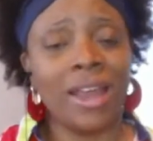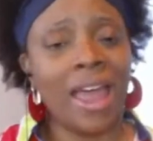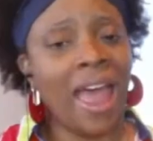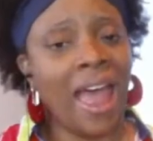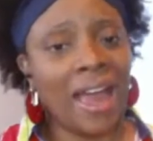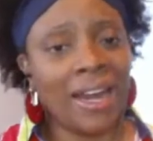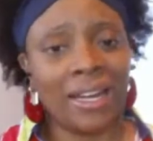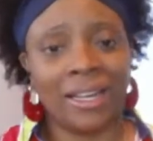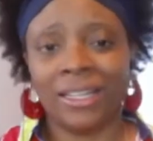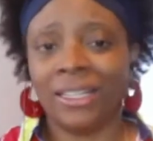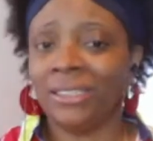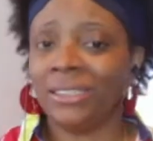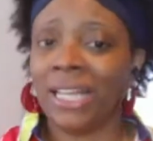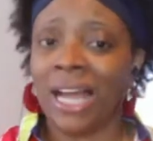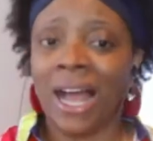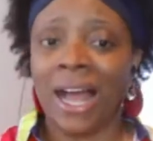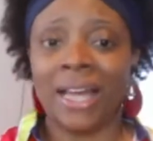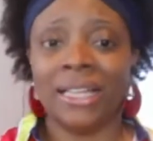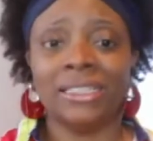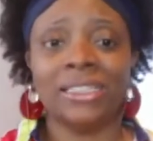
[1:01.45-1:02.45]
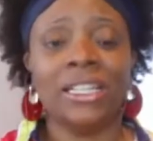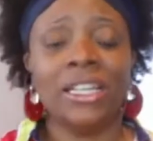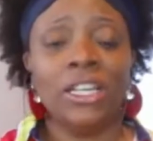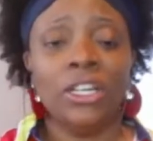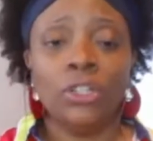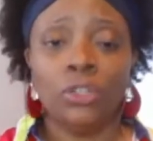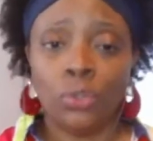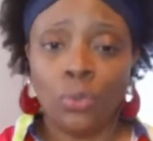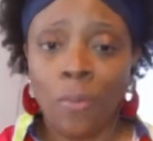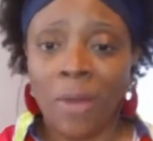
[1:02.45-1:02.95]
adding these guys
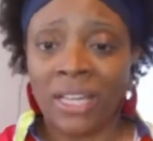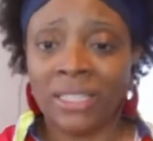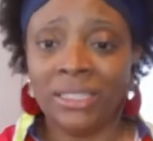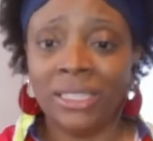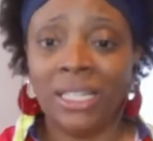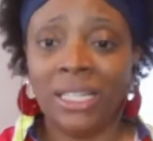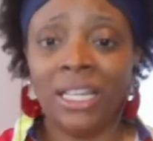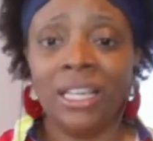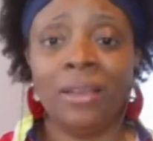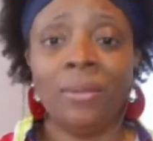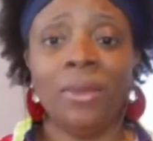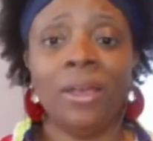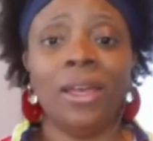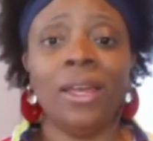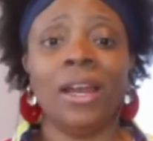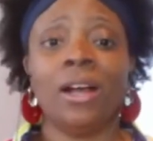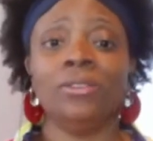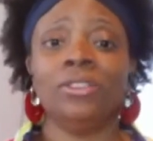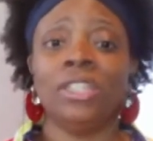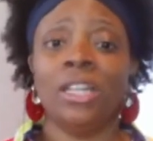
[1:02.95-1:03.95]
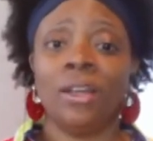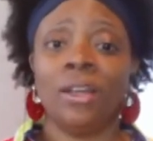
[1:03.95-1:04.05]
to my team. And I'll tell